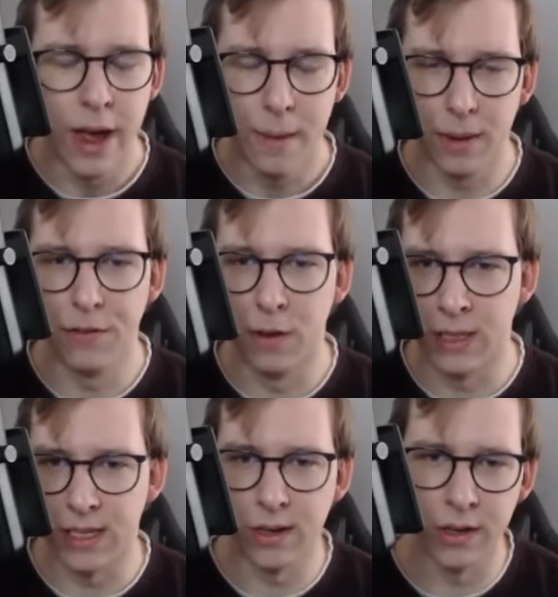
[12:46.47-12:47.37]
But if you
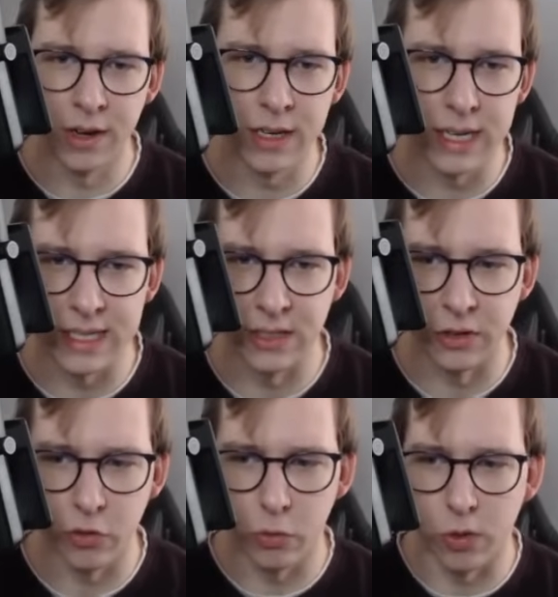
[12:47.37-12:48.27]
miss out on it, it's
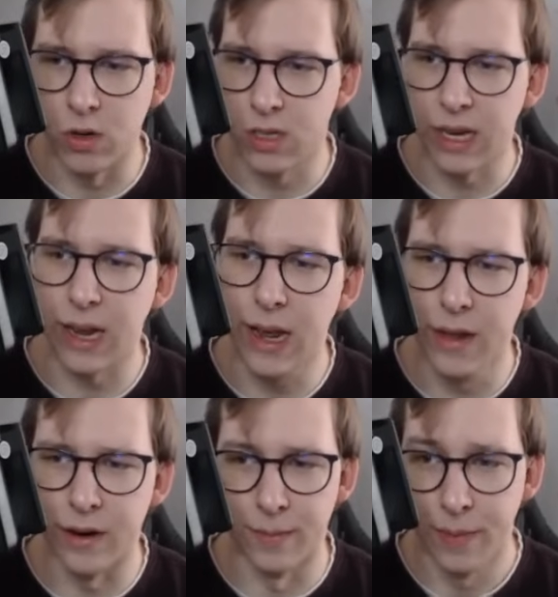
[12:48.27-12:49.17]
not the worst
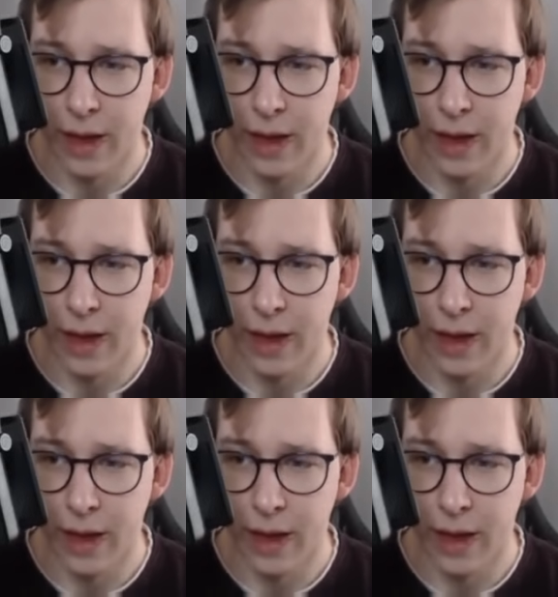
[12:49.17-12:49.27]
either.